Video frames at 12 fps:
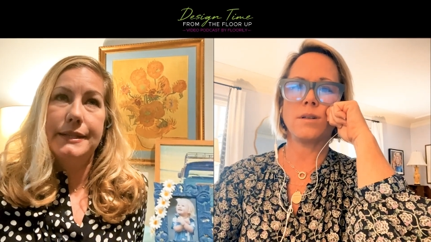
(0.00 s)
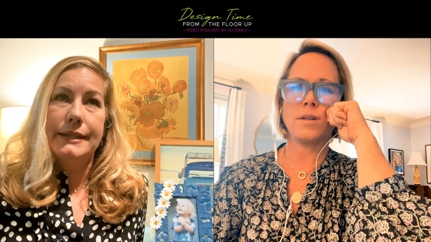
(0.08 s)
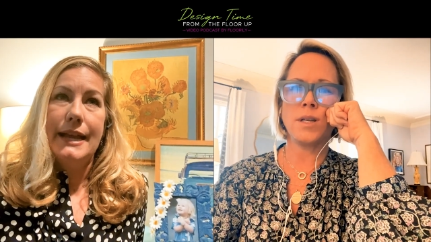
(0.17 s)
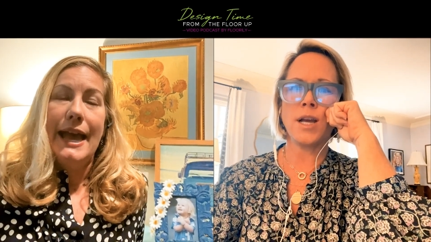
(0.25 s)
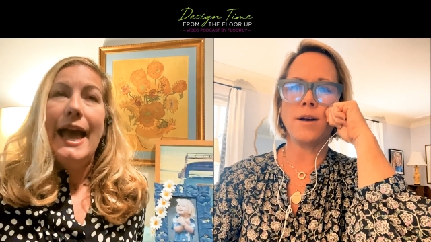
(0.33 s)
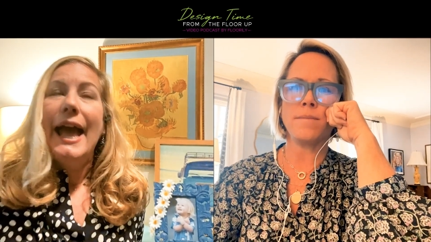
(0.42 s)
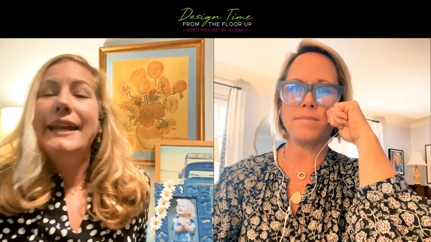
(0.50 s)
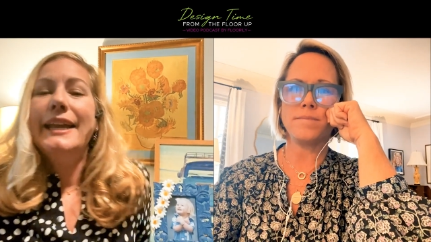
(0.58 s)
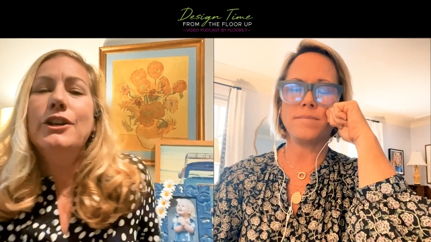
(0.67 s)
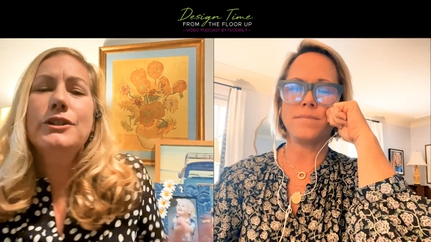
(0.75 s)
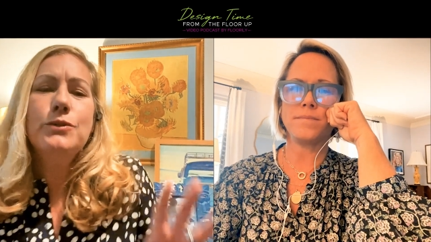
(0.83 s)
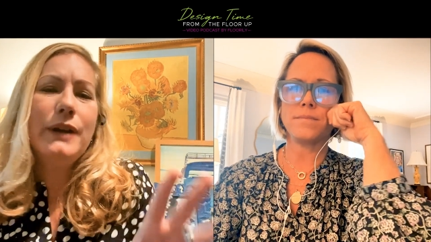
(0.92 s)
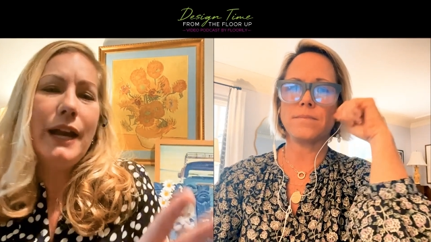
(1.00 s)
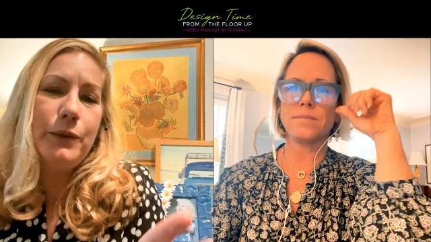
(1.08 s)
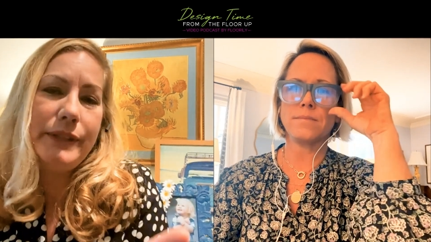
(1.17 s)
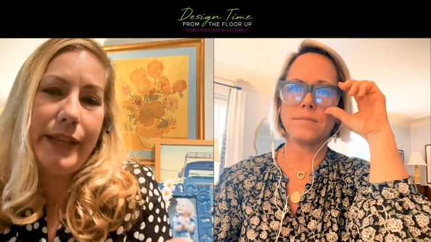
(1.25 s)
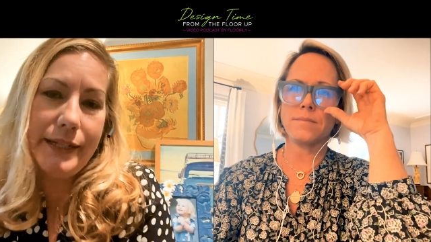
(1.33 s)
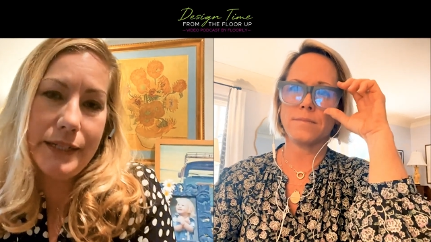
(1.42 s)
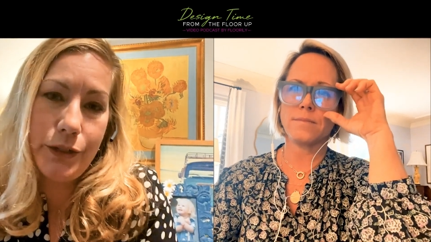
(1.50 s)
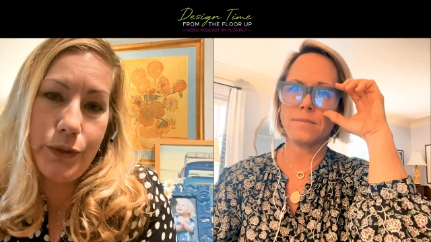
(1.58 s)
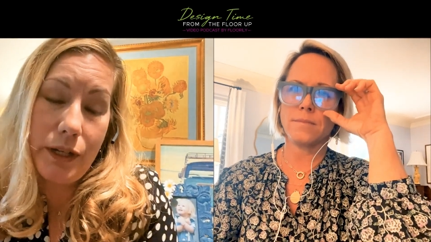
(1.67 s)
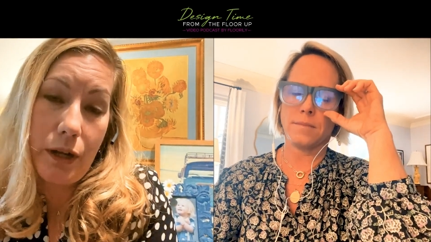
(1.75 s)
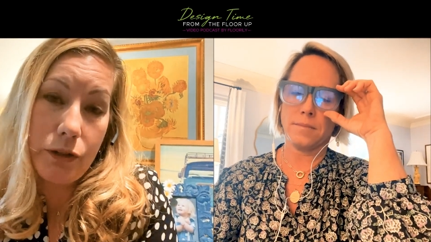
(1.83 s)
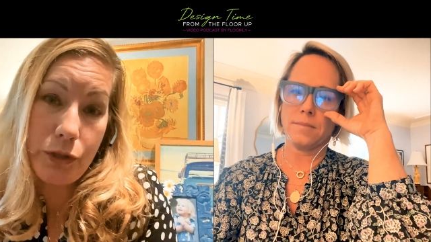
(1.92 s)
Speaker 1: Yeah. And here's what I would like
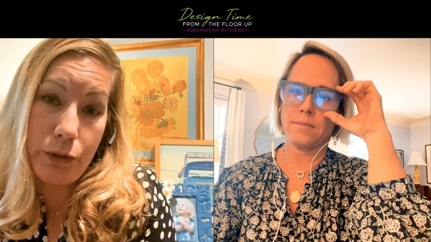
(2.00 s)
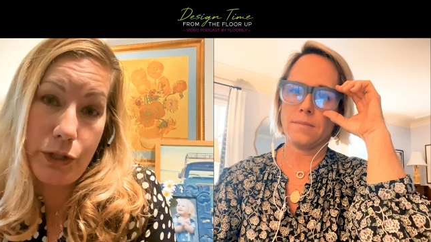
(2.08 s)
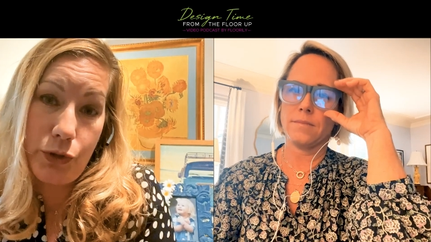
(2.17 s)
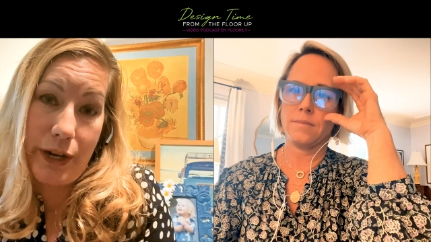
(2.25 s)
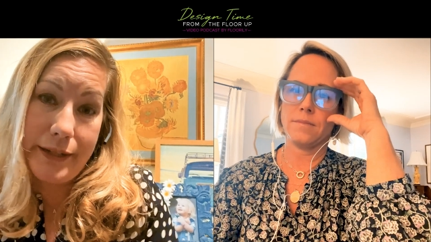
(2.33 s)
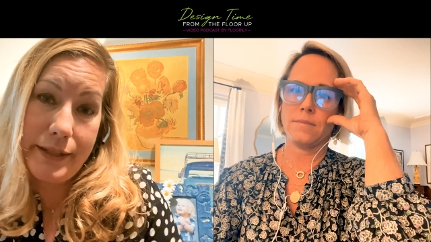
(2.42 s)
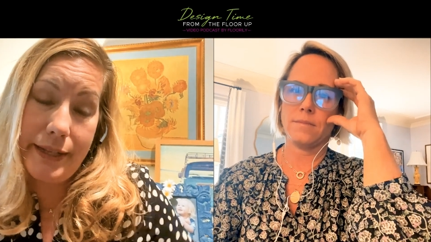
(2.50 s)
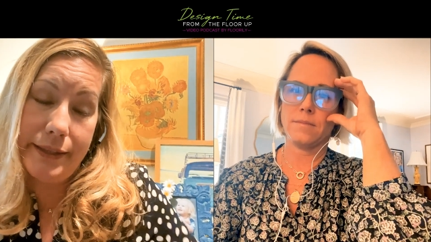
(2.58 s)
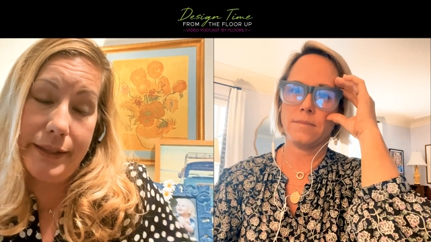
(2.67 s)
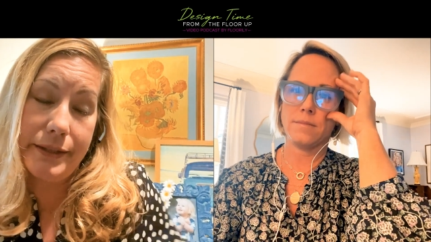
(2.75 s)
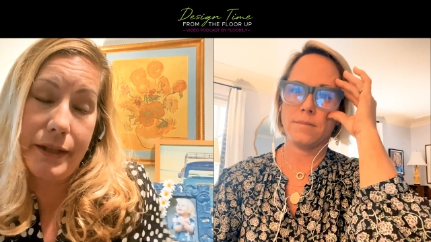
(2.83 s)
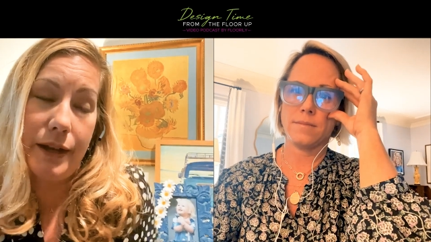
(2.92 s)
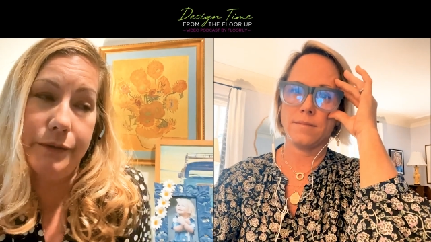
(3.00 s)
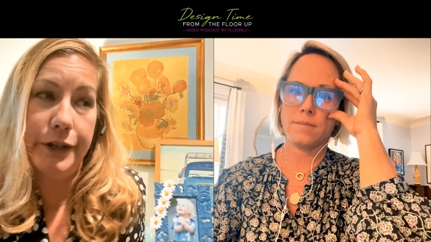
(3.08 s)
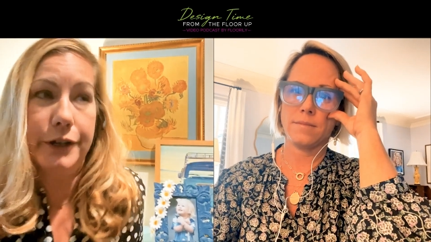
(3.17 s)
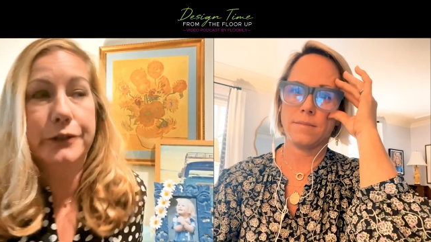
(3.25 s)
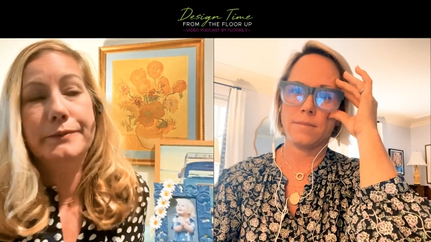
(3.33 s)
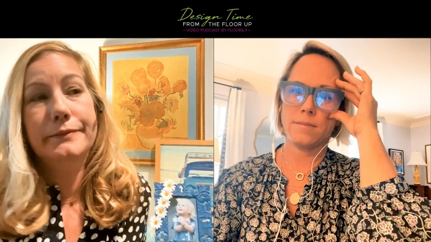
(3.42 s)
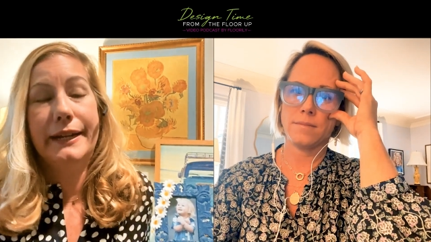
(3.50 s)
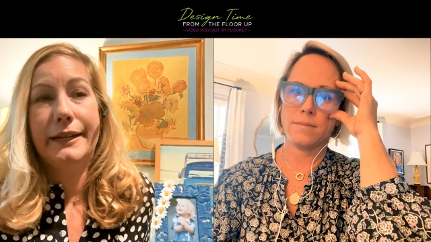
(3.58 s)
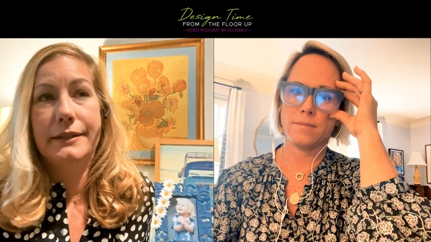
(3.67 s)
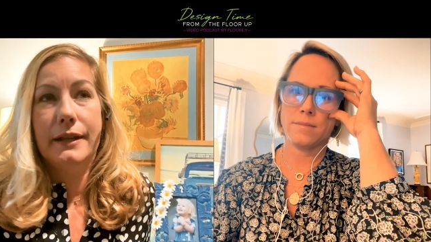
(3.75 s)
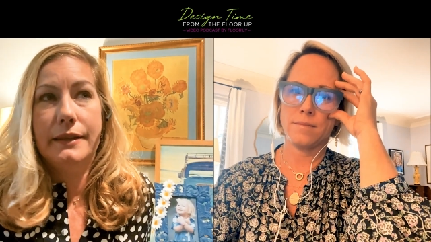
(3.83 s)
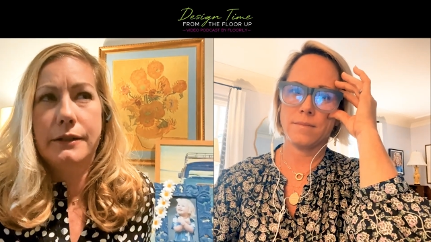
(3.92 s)
to also address in this convo that
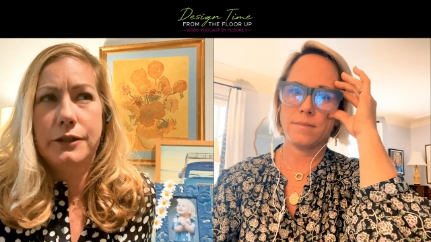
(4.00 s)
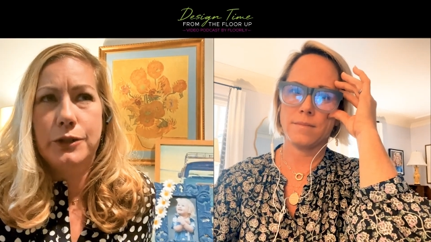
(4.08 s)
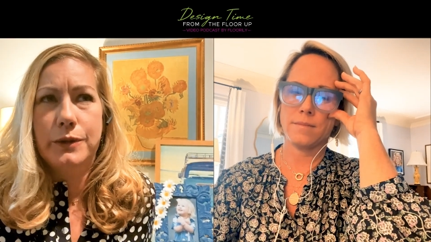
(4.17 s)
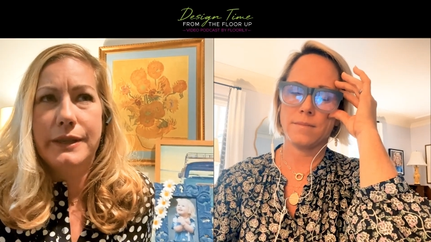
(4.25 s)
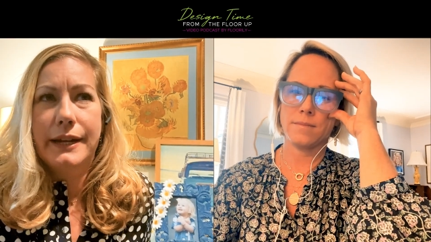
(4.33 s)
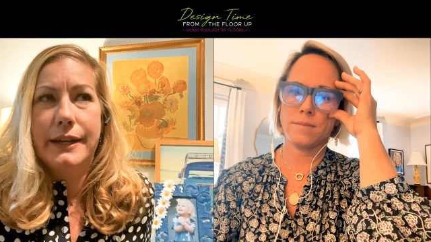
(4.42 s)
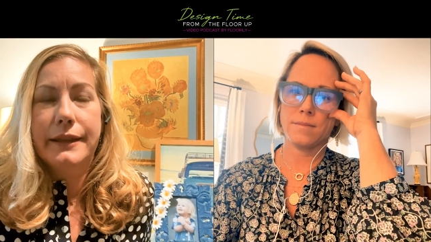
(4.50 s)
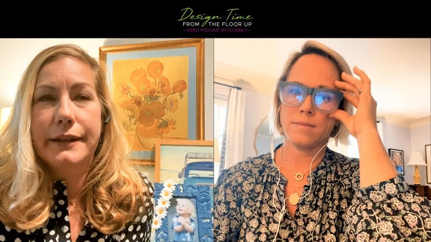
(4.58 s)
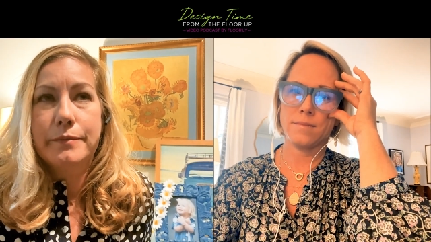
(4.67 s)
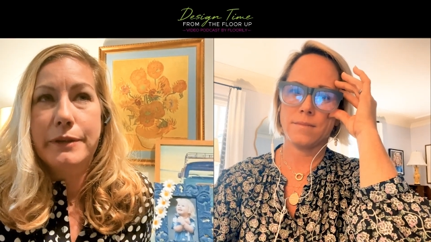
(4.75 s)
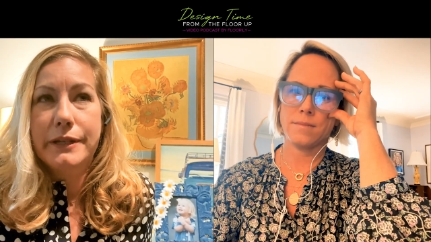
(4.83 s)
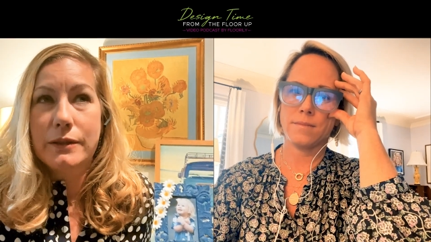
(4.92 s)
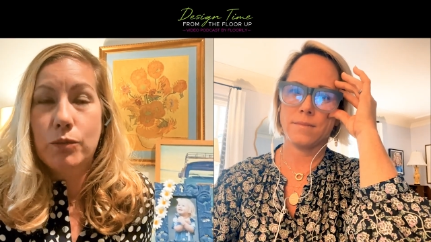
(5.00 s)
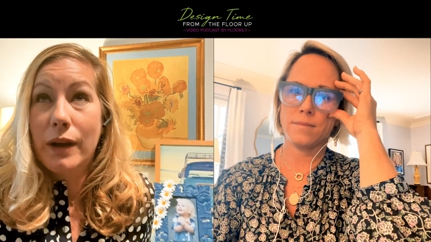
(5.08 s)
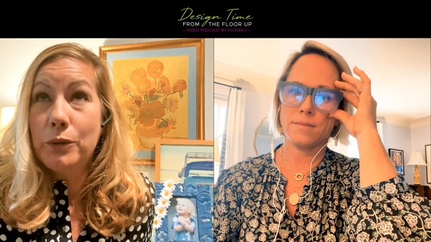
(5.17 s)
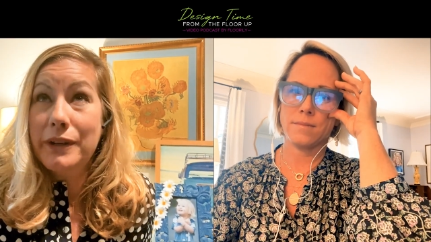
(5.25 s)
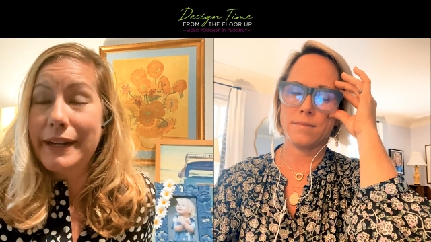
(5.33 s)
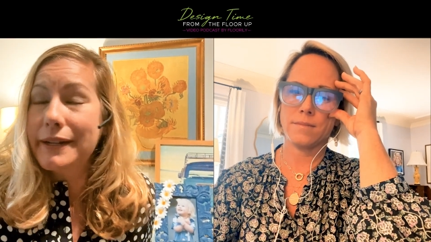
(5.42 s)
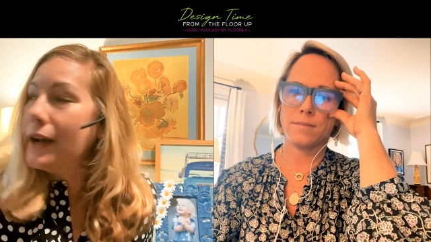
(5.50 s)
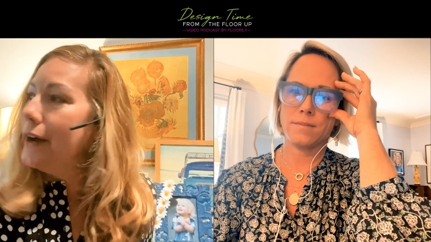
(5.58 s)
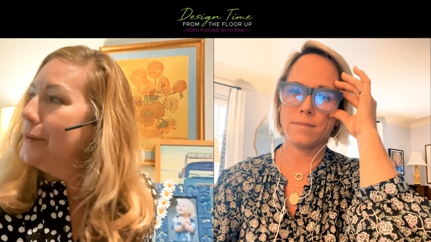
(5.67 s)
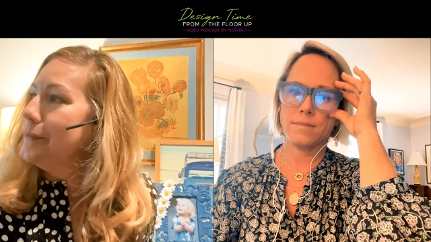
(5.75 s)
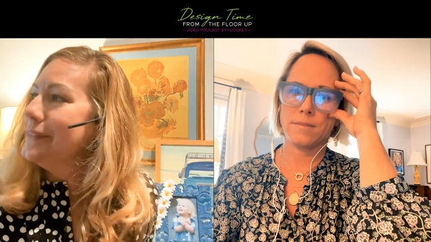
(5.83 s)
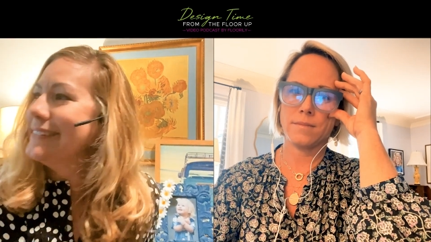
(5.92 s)
has nothing to do with anything because why would it?
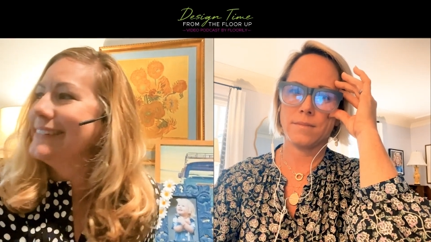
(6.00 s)
Um